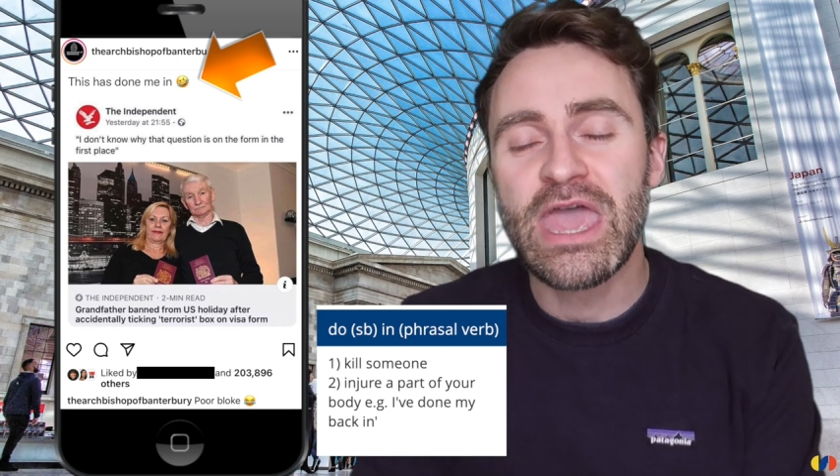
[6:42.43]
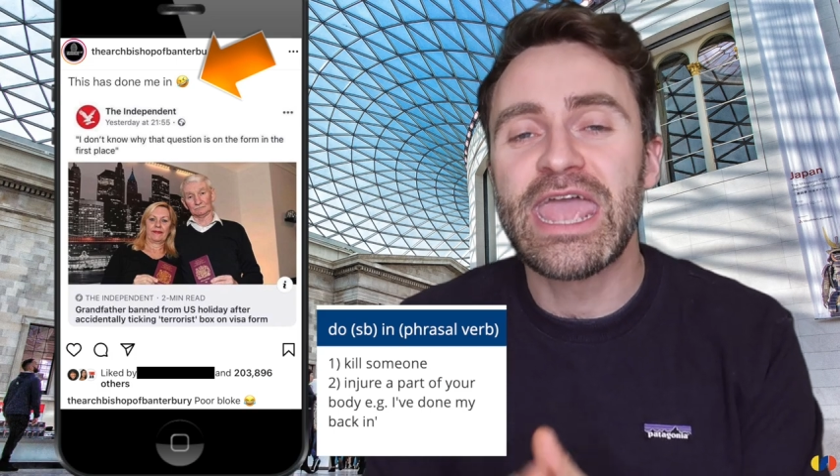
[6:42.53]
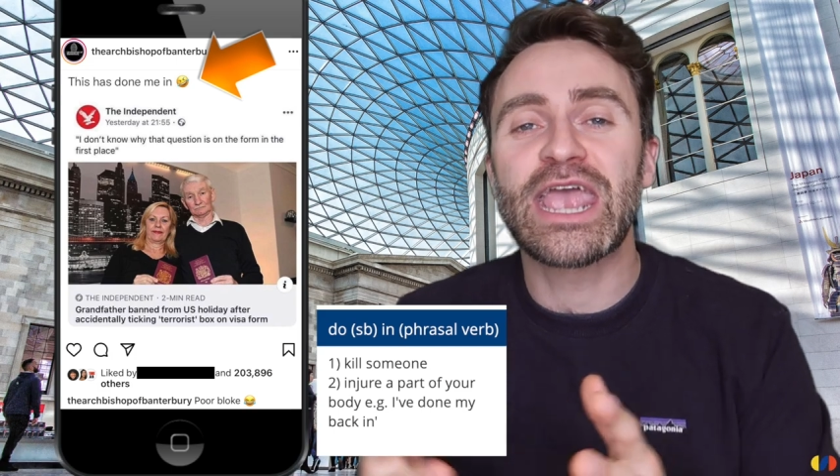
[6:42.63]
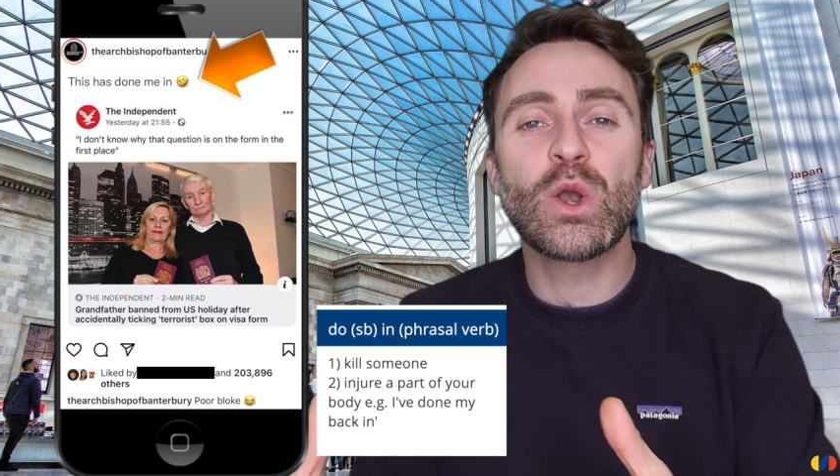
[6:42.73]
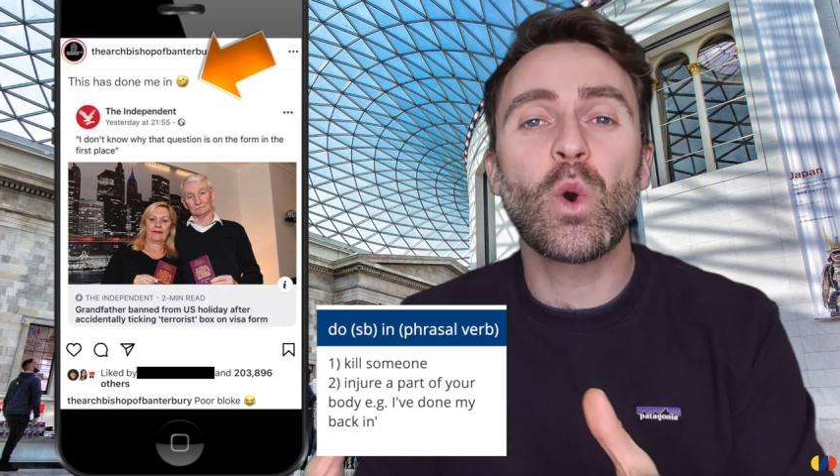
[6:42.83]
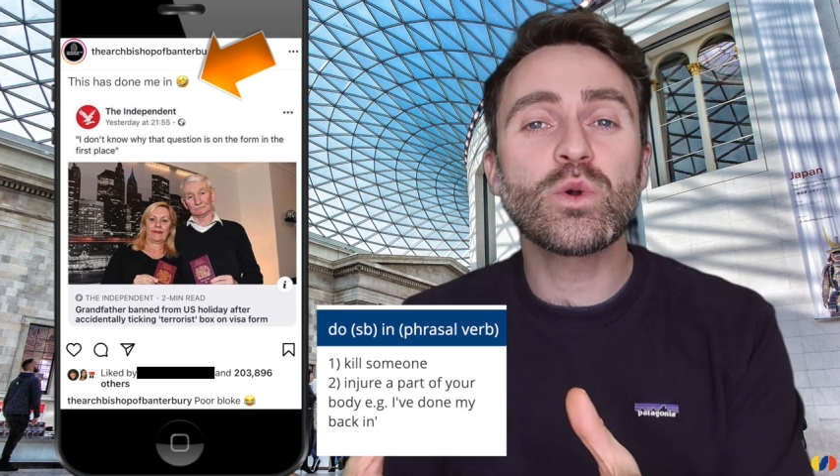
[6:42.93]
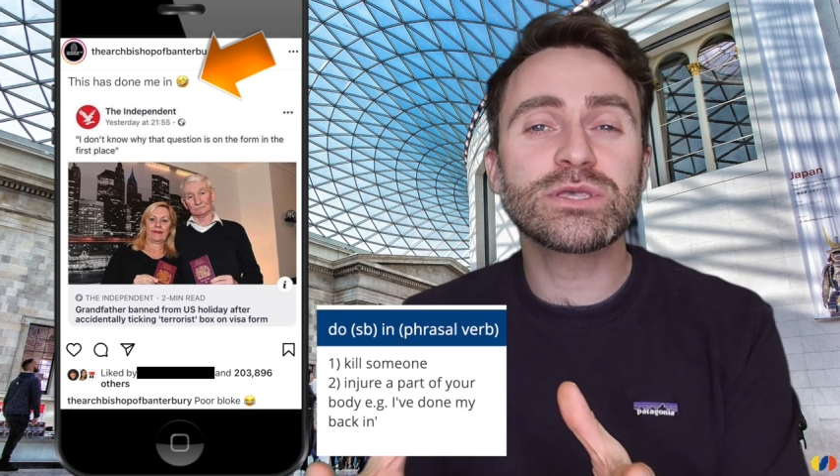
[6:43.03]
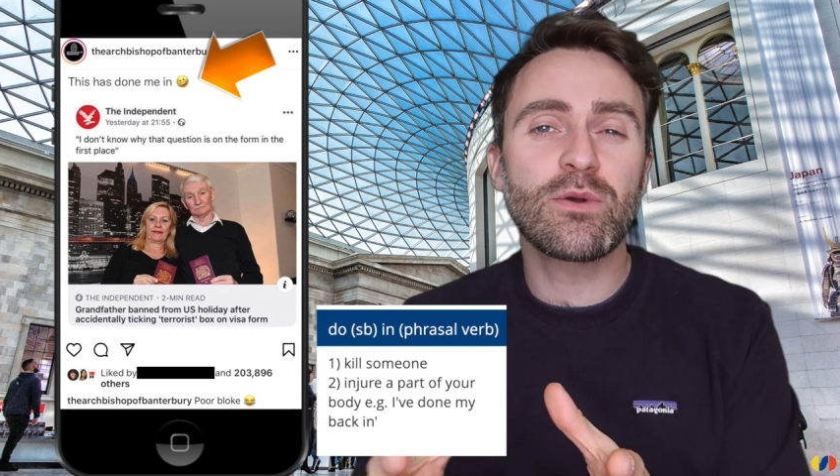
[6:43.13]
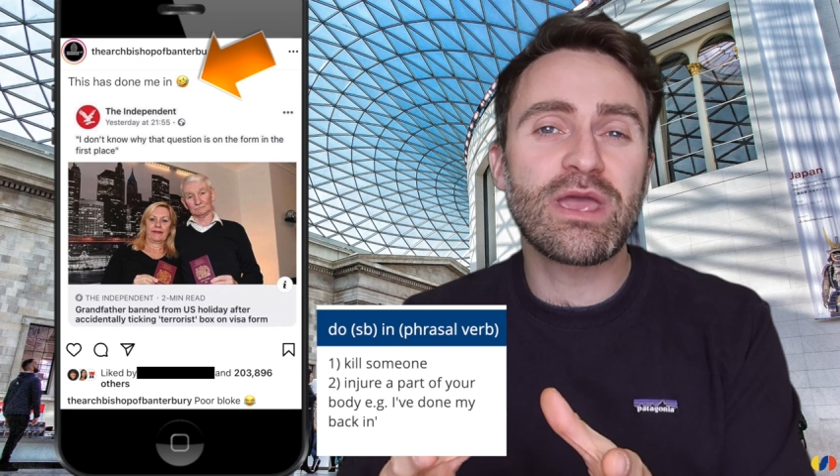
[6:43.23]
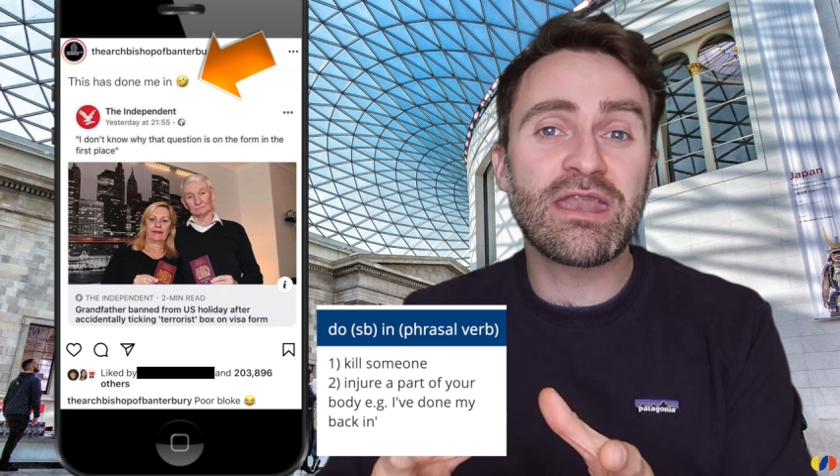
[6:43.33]
It can
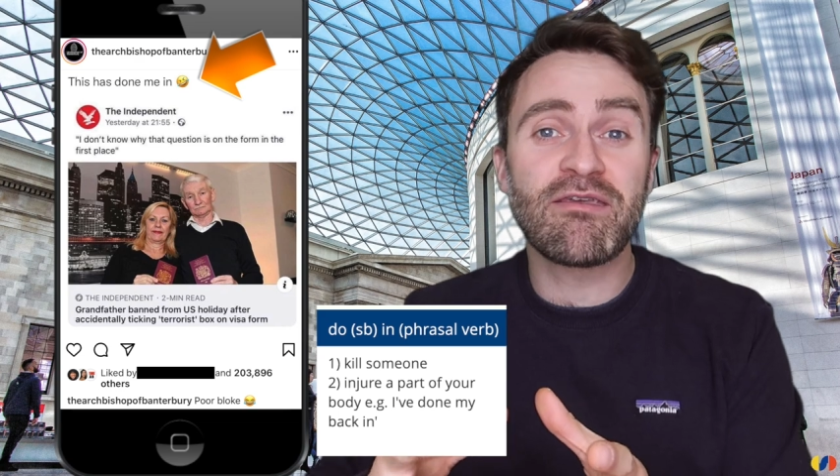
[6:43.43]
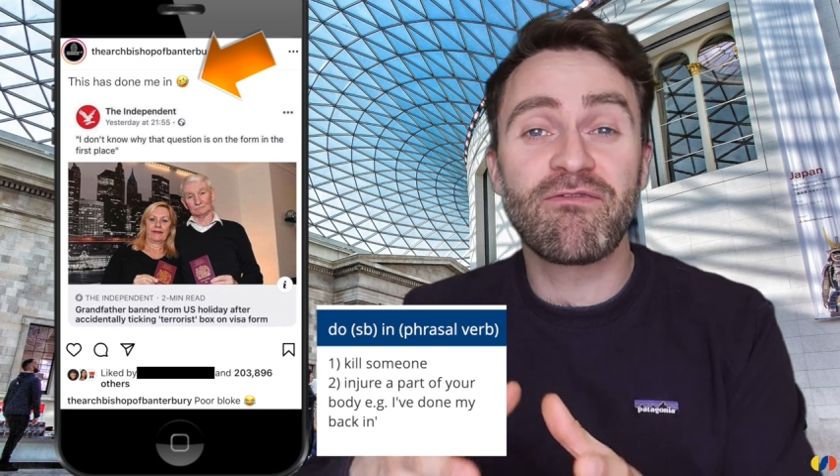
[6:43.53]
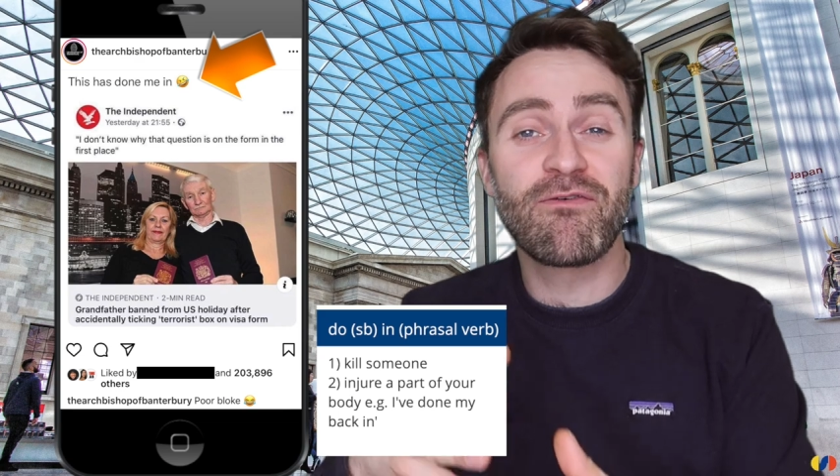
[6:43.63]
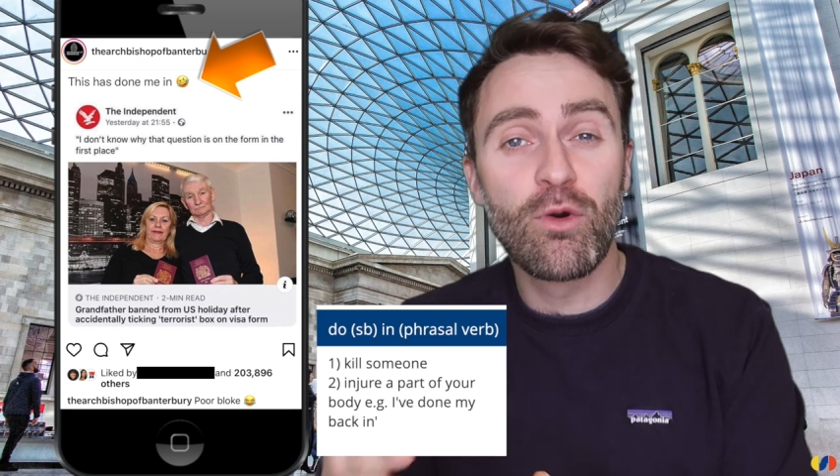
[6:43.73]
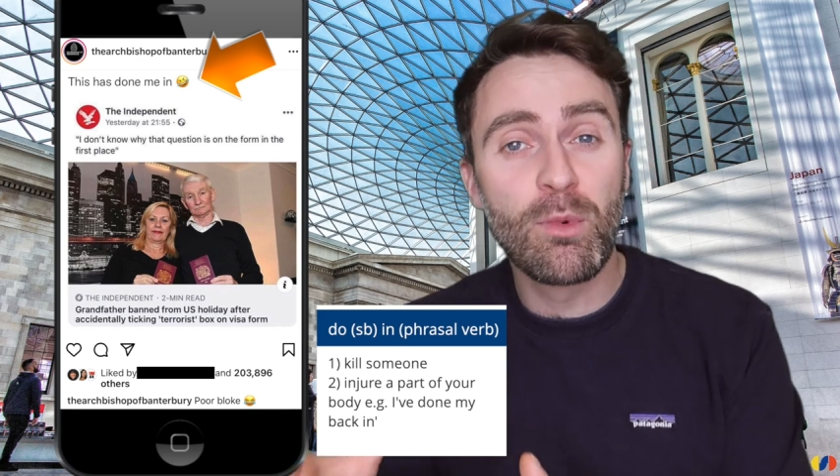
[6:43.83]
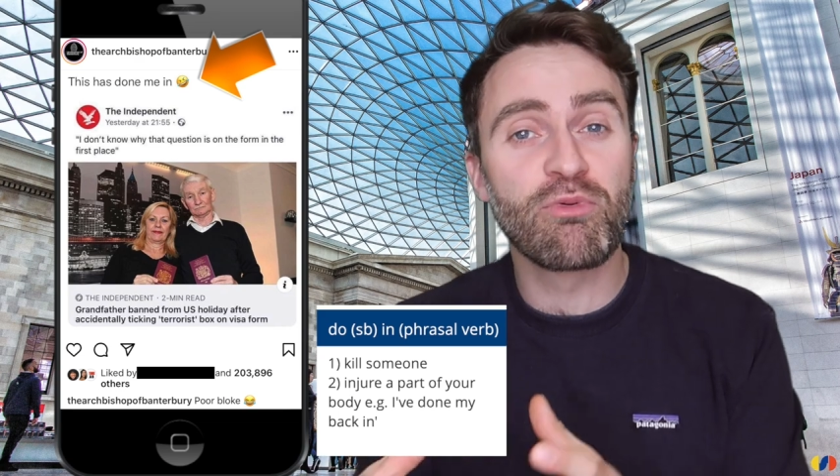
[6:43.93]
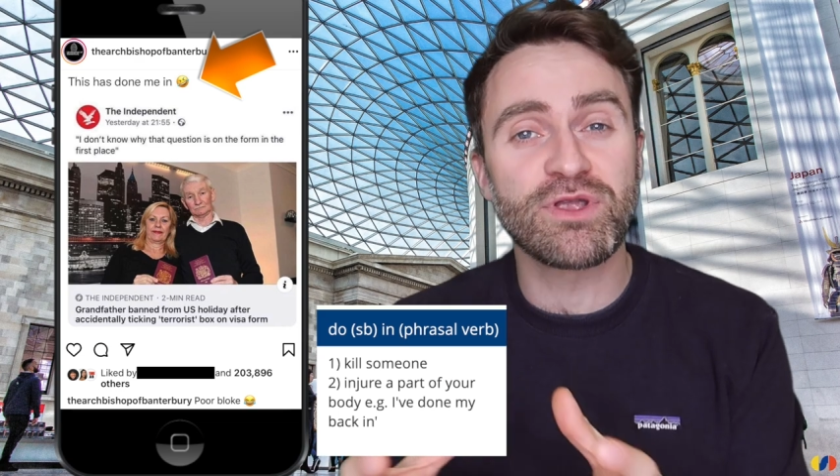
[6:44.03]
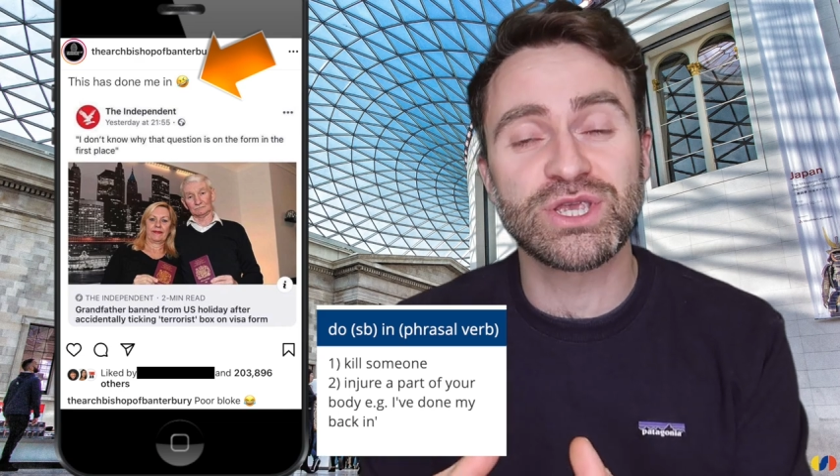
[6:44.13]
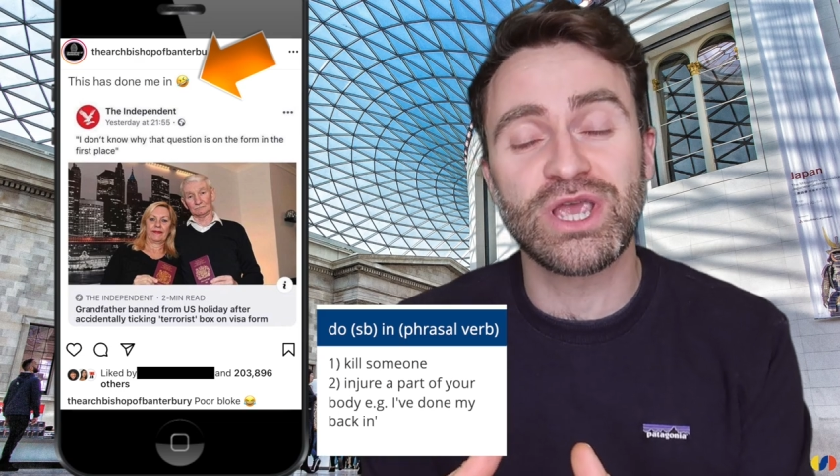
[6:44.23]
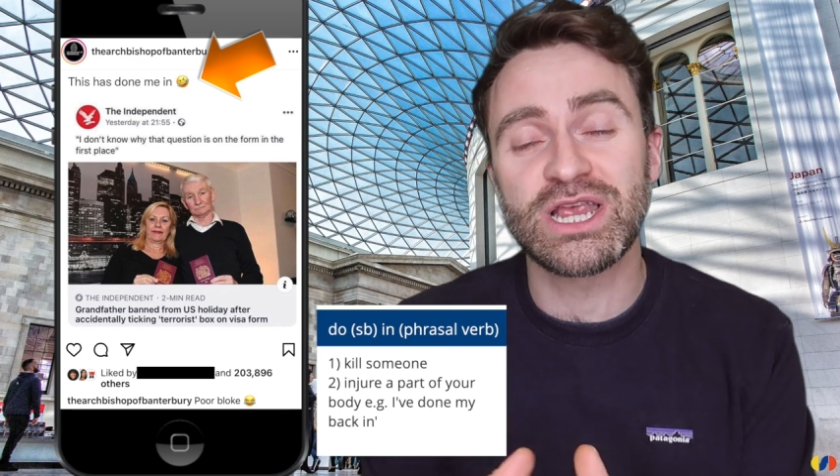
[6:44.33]
also, in informal
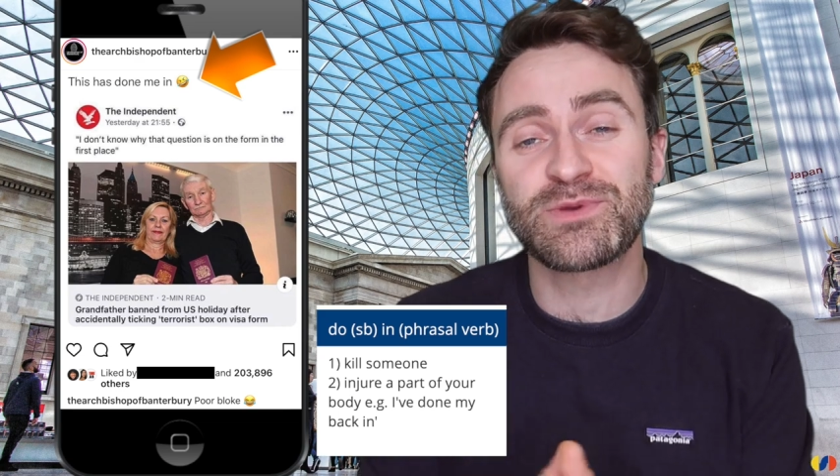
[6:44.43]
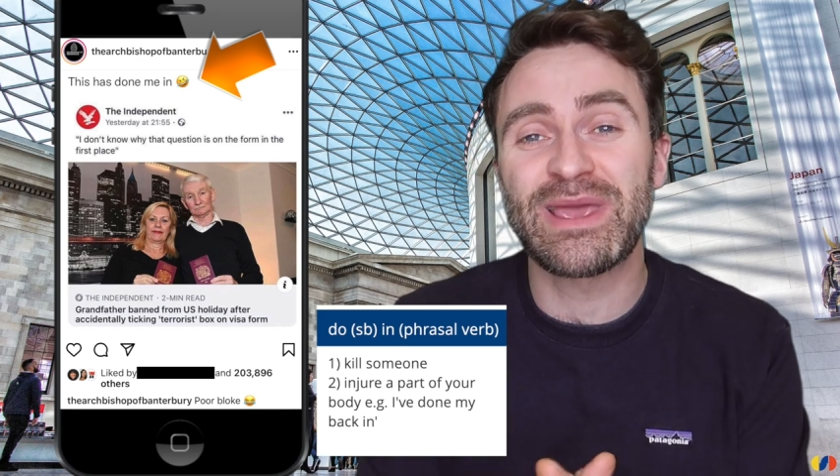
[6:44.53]
British English,